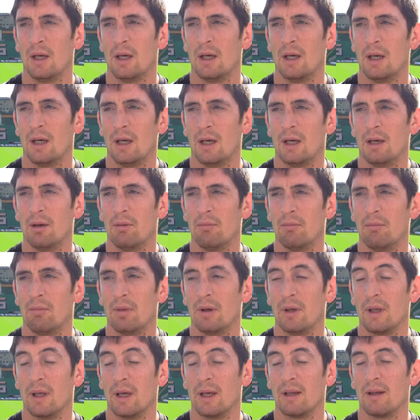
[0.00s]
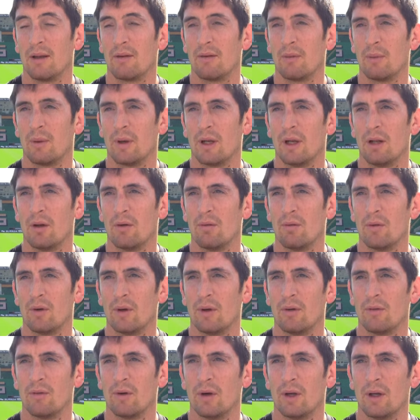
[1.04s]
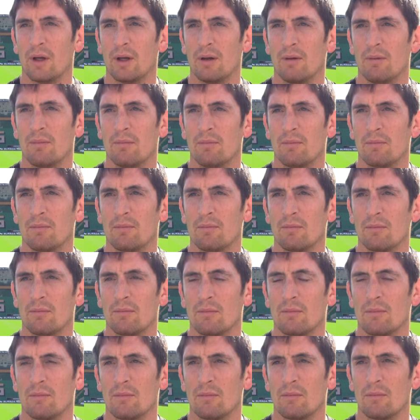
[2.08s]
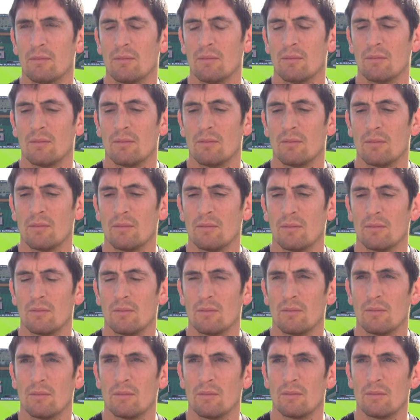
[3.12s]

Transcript: um, yeah, that's what we got to look for this Friday against Worcester? Is it just a case